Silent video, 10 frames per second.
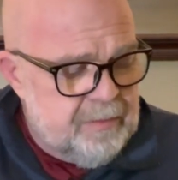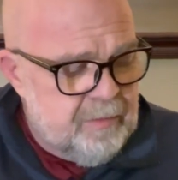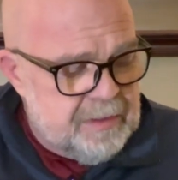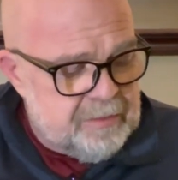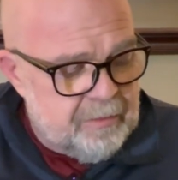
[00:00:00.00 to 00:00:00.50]

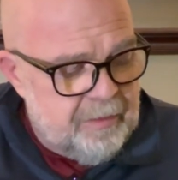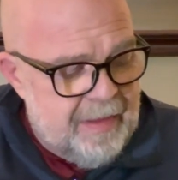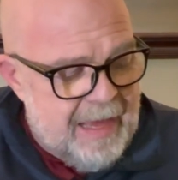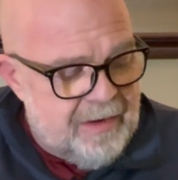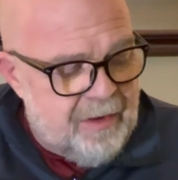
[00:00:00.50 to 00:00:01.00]
Wasn't really
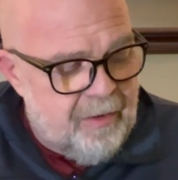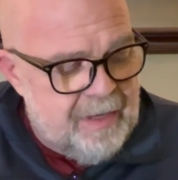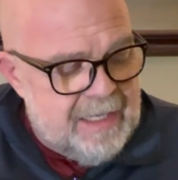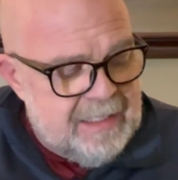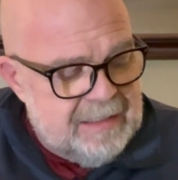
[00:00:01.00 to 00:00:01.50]
that
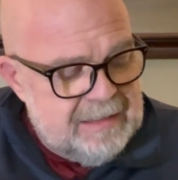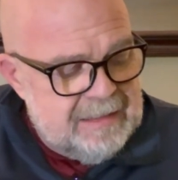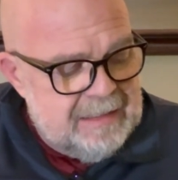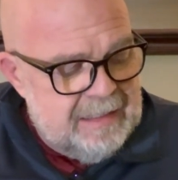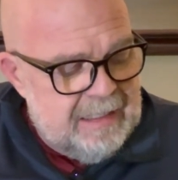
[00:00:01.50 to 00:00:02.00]
dirty.
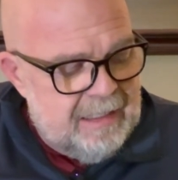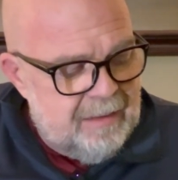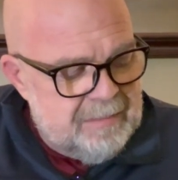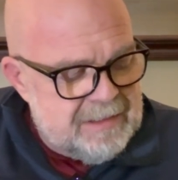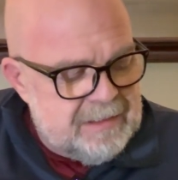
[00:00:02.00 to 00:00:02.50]

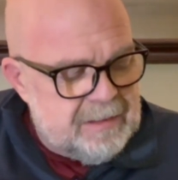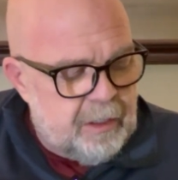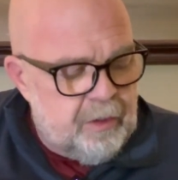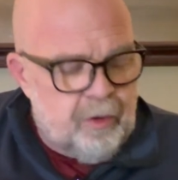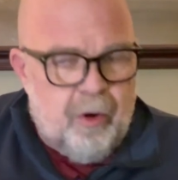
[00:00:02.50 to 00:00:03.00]
This is a
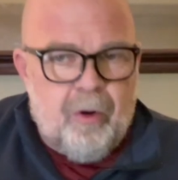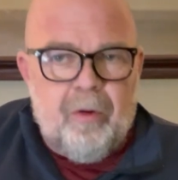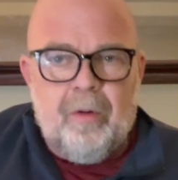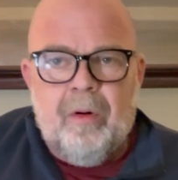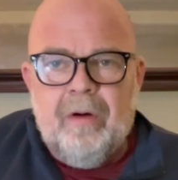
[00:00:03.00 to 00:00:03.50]

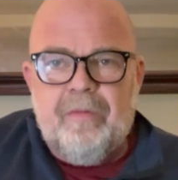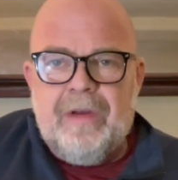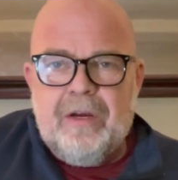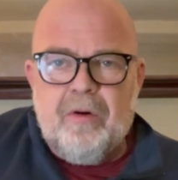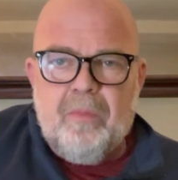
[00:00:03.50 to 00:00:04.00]
Laurel
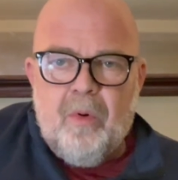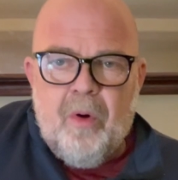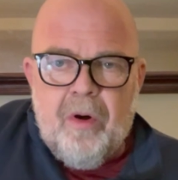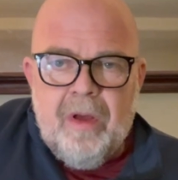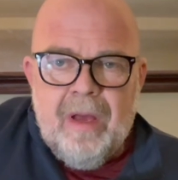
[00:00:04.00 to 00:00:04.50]

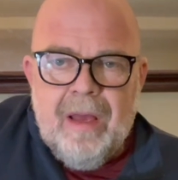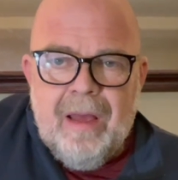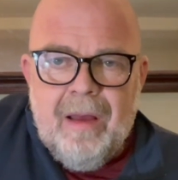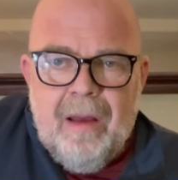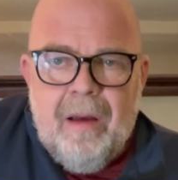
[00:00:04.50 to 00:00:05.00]
fingerboard,
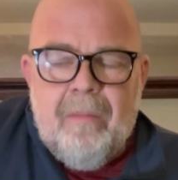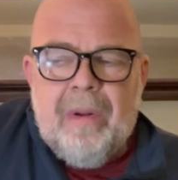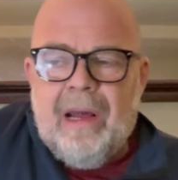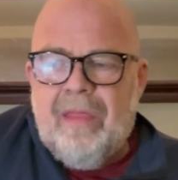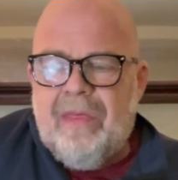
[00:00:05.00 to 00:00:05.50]

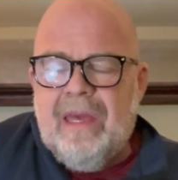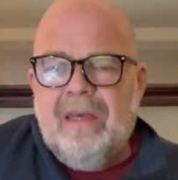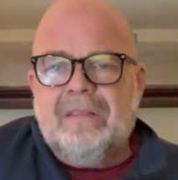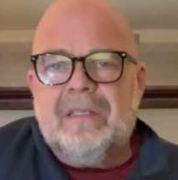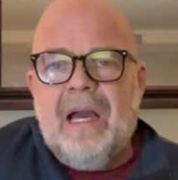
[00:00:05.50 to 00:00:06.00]
but I think
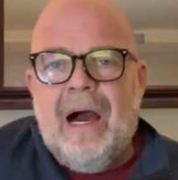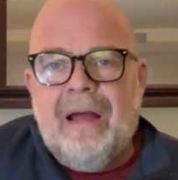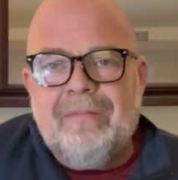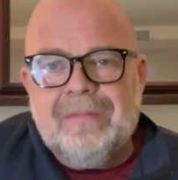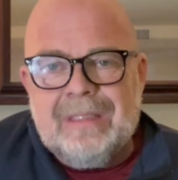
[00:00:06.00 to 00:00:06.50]
it's got
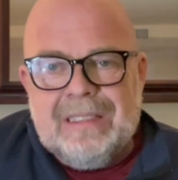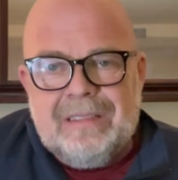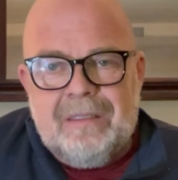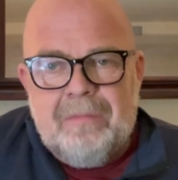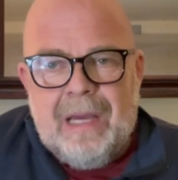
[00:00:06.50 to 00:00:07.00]
like
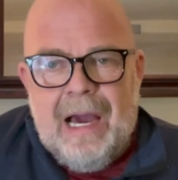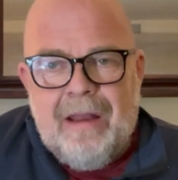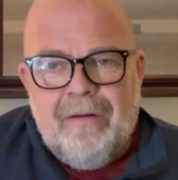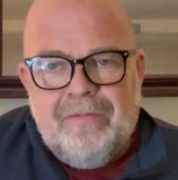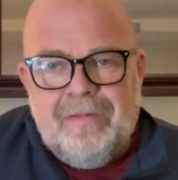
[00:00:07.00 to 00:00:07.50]
some kind
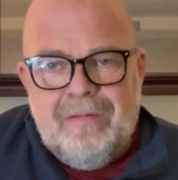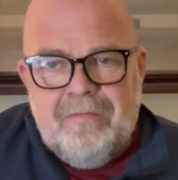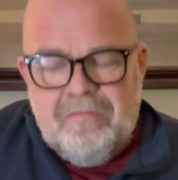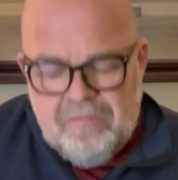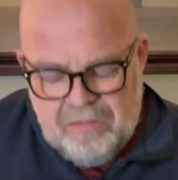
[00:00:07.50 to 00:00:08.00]
of
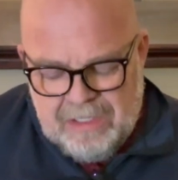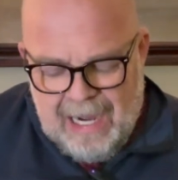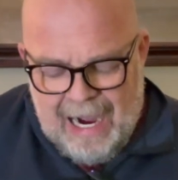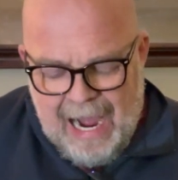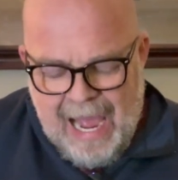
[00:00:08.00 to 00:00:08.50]

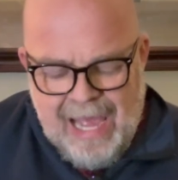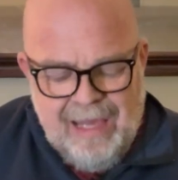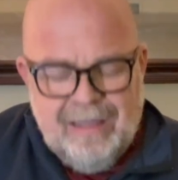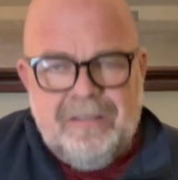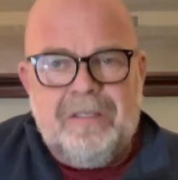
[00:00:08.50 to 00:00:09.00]
dye
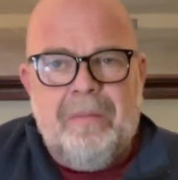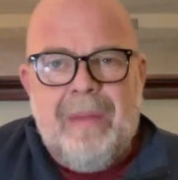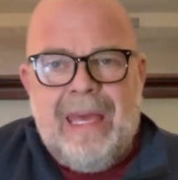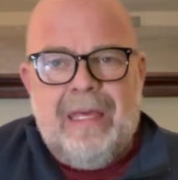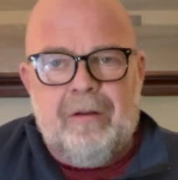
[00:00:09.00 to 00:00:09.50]
to
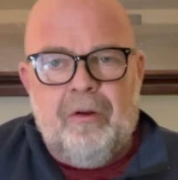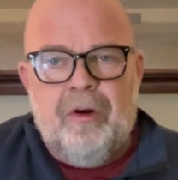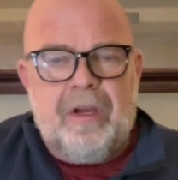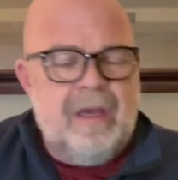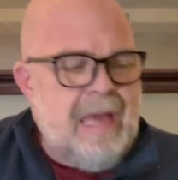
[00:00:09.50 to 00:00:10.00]
make it
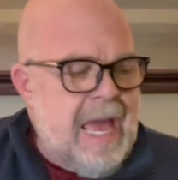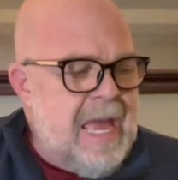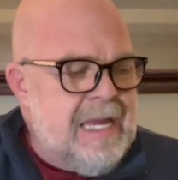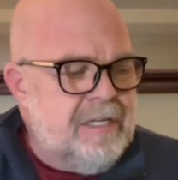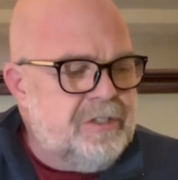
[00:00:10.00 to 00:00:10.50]
look
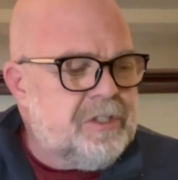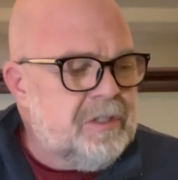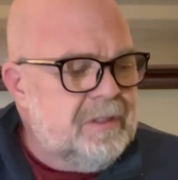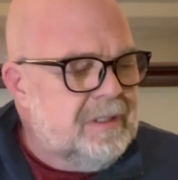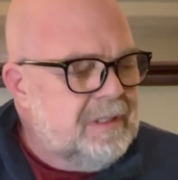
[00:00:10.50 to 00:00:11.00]
aged.
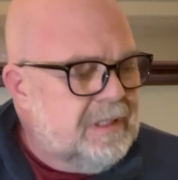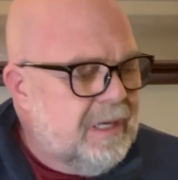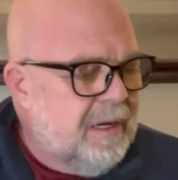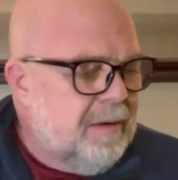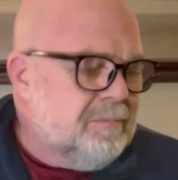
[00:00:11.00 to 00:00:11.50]

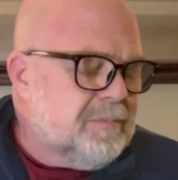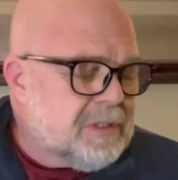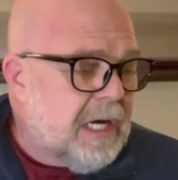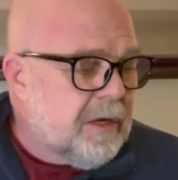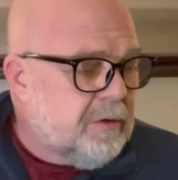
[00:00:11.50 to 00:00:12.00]
It's
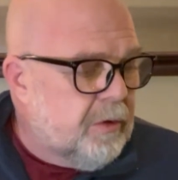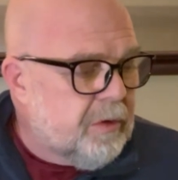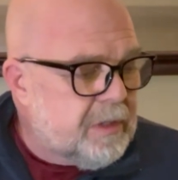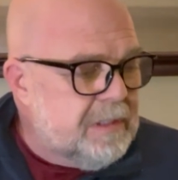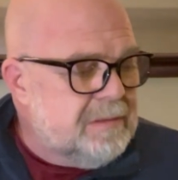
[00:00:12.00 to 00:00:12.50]
kind of cool
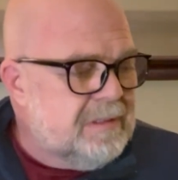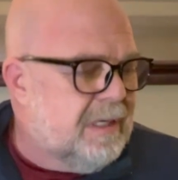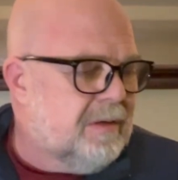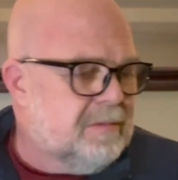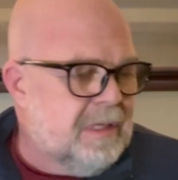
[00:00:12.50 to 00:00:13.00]
looking.
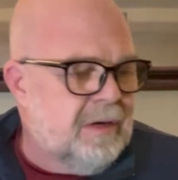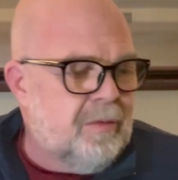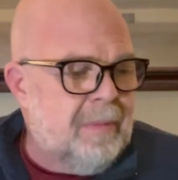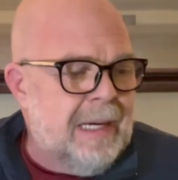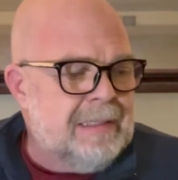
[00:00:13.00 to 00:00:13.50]
I
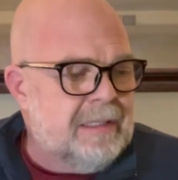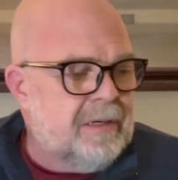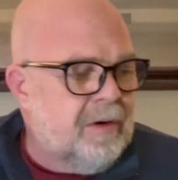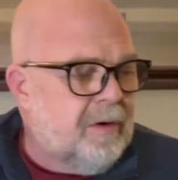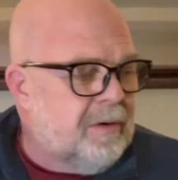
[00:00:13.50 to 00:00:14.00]
don't mind it
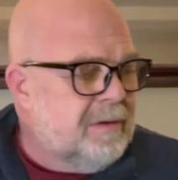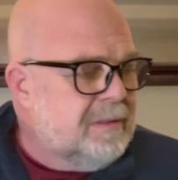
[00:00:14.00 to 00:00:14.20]
at all.